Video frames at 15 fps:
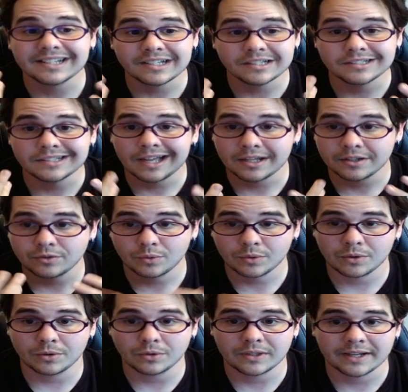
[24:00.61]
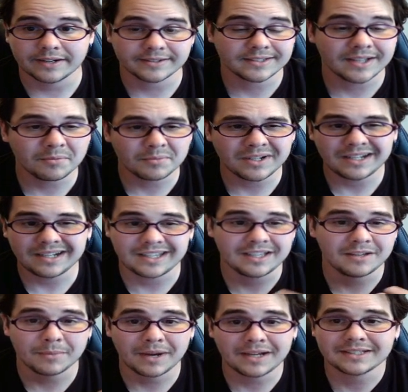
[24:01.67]
does not do a whole lot of summoning.
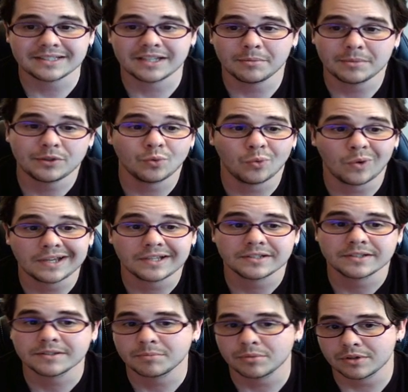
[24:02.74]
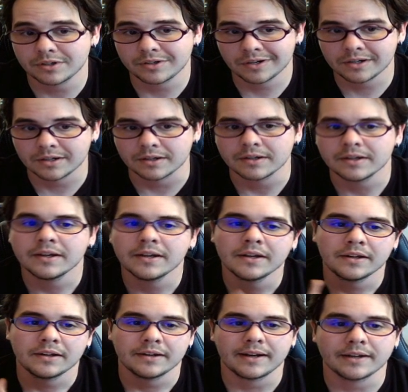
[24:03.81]
It might summon twice per turn.
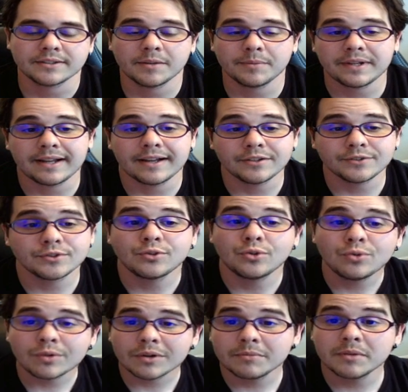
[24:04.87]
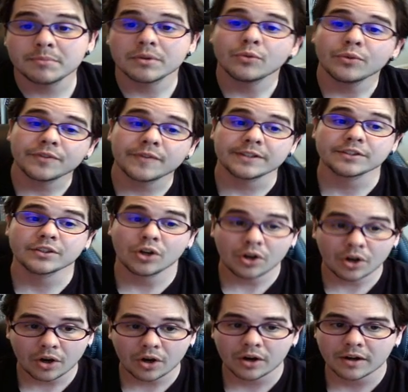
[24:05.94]
Now, something else to remember with this
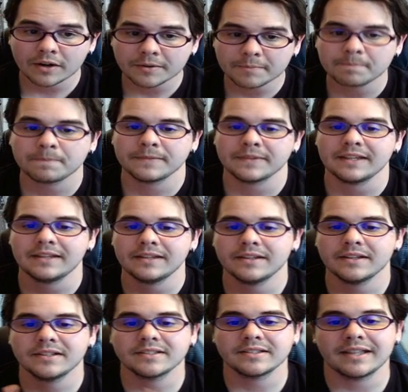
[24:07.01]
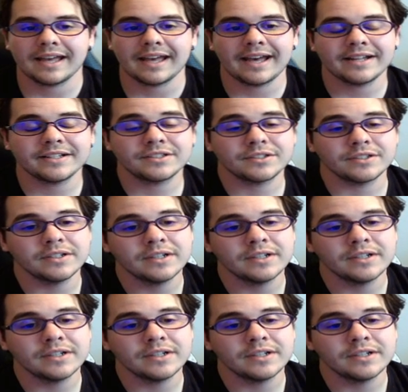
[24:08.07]
card is that